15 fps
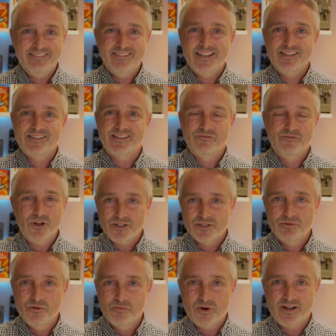in these
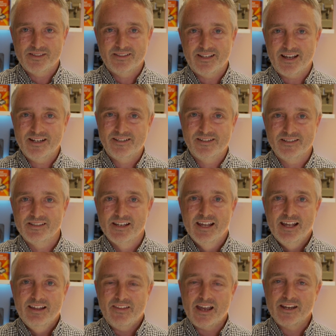virtual presentations,
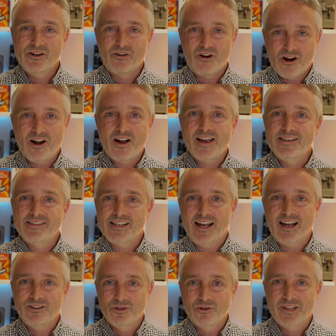that your eyes
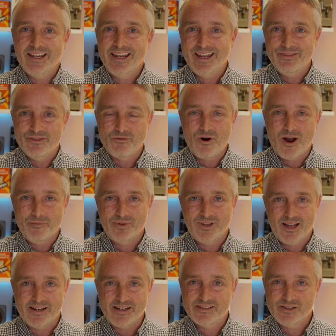are looking in the right
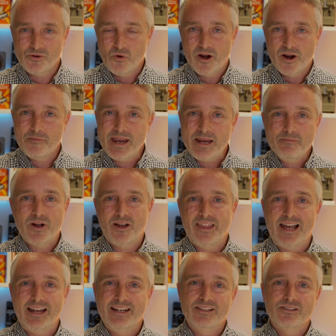place. So what I mean by
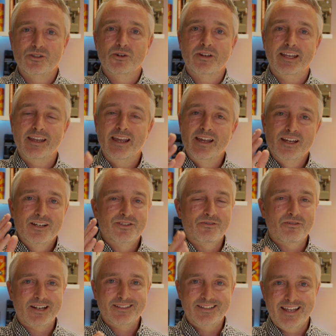that is looking
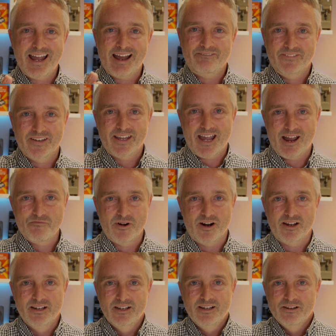directly at the
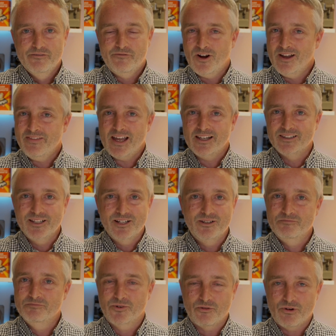camera. Find that
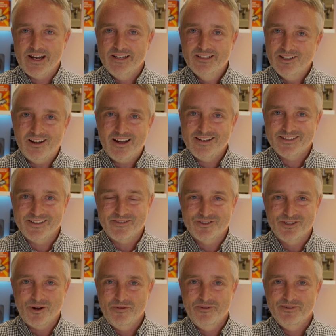little green light at the
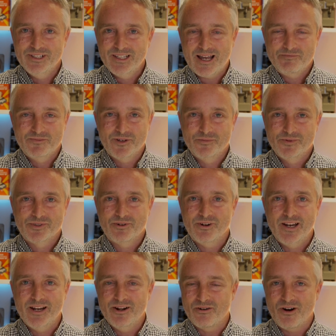top of your laptop
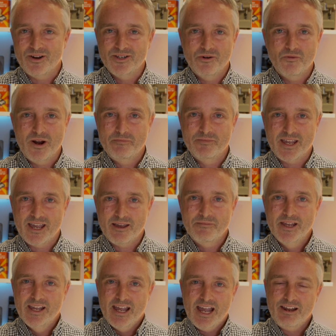screen or on your
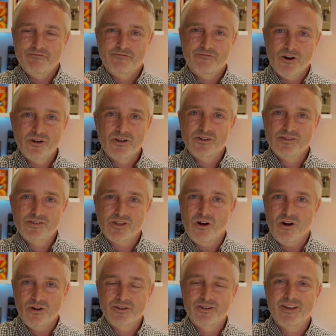webcam and focus
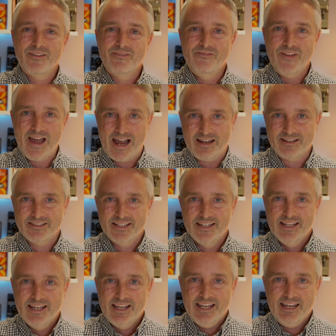on that.
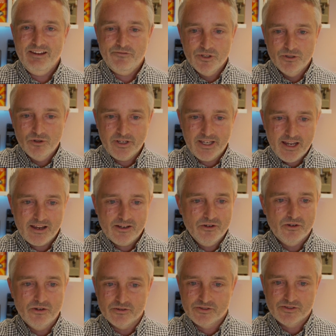If you're looking at
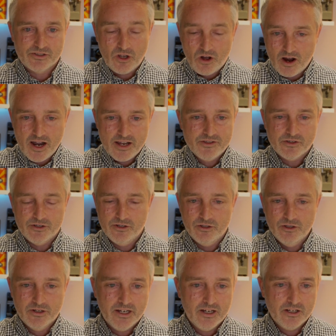your slides or you're
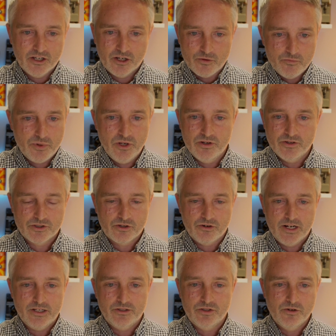looking at your computer
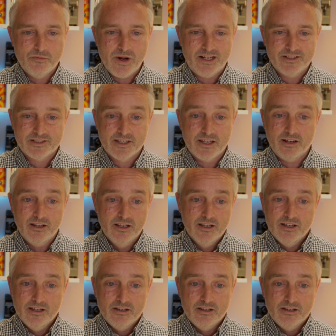screen too much, then